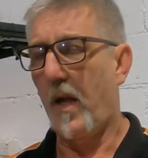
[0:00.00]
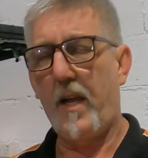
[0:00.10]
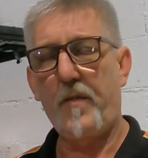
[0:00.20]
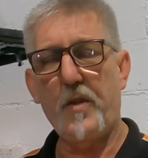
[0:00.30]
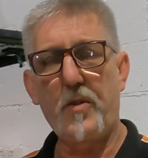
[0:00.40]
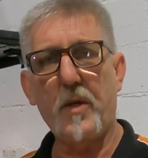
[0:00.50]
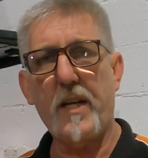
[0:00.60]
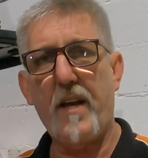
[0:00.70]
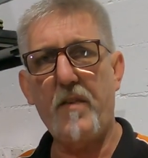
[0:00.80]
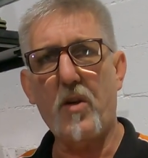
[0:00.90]
if you're doing
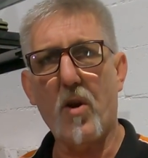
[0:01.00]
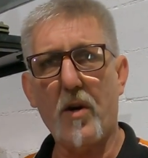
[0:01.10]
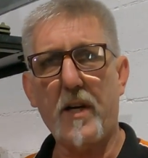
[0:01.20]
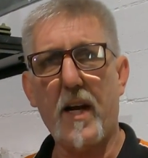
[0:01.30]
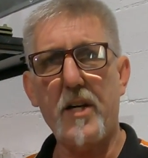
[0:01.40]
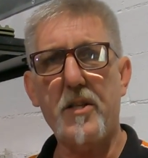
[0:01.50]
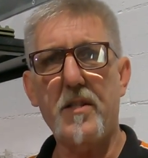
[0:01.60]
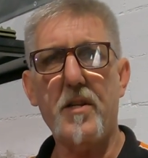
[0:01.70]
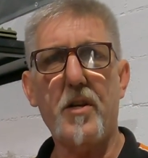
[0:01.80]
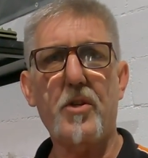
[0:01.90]
heavy
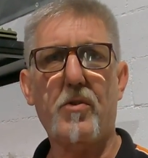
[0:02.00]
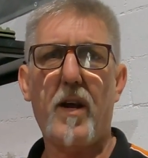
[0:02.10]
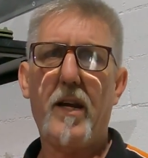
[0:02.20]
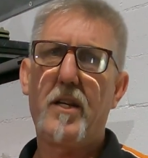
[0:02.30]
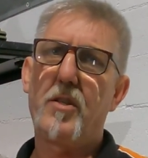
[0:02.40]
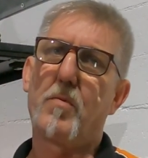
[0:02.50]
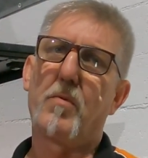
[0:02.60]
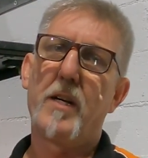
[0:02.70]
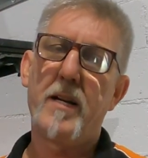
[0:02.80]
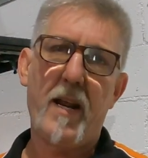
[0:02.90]
corrugations, and Australia is
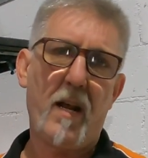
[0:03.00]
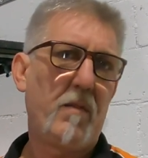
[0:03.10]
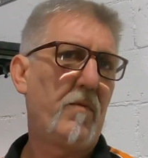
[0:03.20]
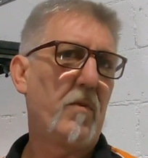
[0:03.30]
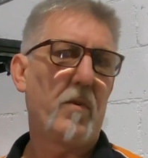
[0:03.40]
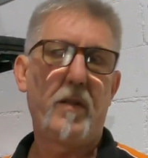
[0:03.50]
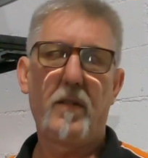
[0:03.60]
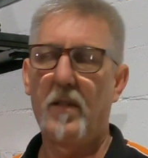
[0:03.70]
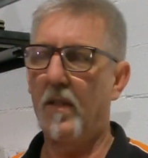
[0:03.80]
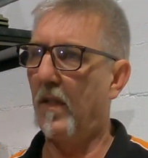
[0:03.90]
renowned for it,
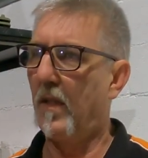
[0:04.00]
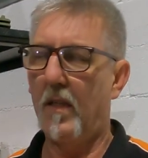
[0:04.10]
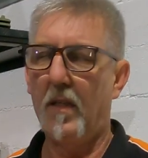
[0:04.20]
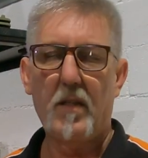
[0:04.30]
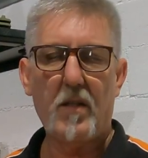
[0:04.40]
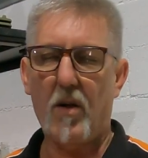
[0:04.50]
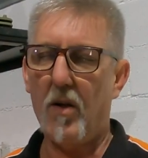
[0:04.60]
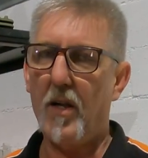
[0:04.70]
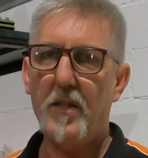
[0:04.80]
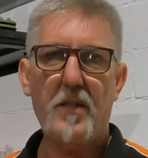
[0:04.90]

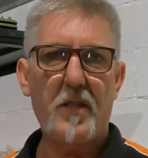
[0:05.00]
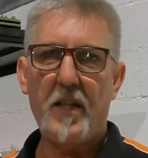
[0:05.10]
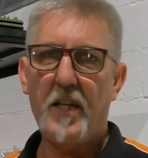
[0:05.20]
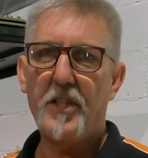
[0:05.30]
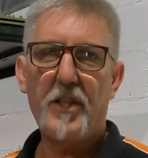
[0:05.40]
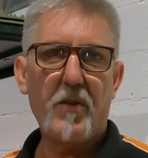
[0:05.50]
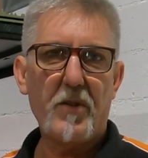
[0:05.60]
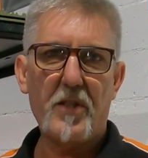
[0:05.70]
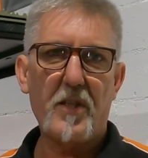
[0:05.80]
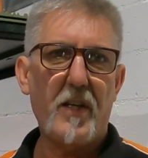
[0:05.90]
guys, you need a gel
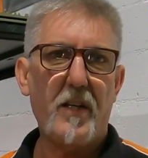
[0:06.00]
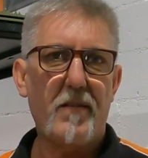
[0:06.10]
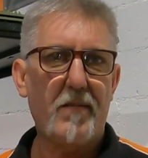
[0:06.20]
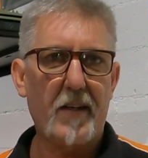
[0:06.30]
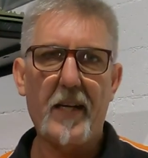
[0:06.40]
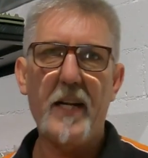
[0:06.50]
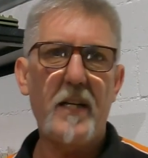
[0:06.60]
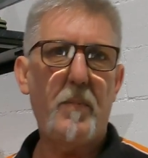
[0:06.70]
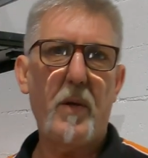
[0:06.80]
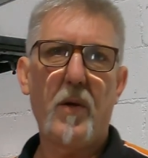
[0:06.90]
seat, a
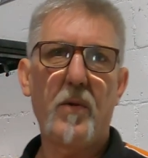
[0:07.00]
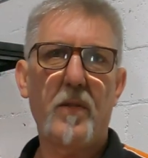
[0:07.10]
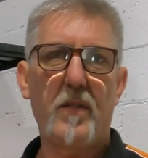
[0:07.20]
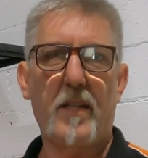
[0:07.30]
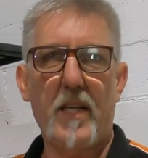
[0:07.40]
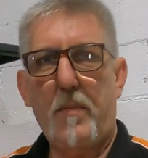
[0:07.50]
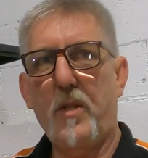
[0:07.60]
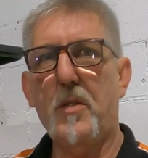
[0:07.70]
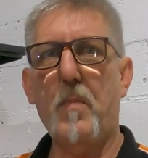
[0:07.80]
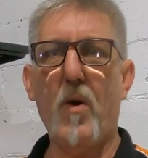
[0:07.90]
kidney belt to keep
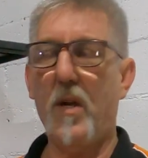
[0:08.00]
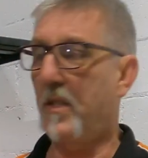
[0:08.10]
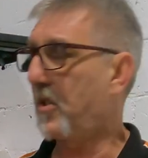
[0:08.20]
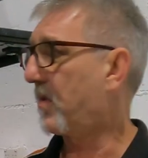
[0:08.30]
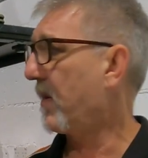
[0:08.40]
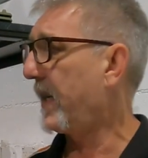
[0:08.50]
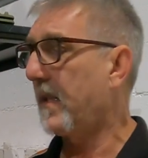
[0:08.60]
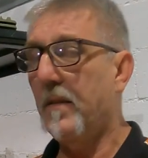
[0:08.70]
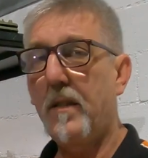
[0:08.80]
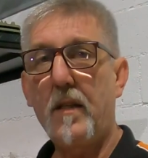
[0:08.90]
your spine straight.
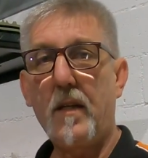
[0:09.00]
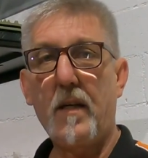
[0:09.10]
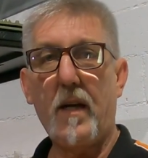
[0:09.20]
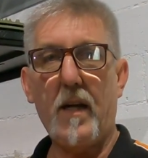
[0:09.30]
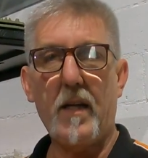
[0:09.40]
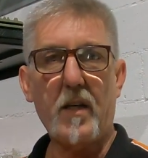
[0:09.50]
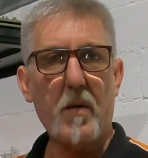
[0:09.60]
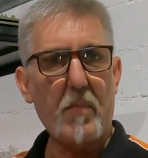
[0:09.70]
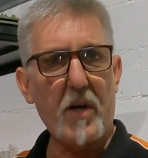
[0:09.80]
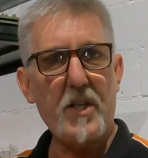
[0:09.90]
The
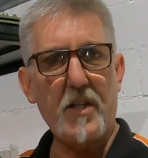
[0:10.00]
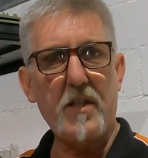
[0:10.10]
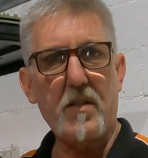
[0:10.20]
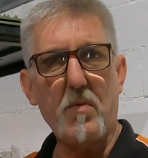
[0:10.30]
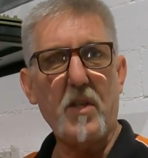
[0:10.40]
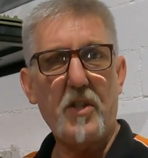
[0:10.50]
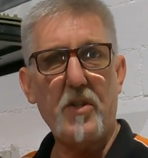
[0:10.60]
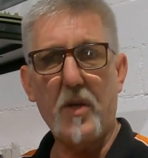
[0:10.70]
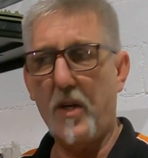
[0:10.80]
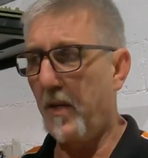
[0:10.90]
compressions really
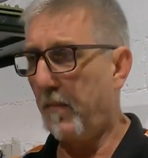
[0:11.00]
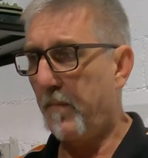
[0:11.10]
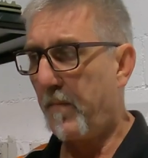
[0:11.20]
do hurt.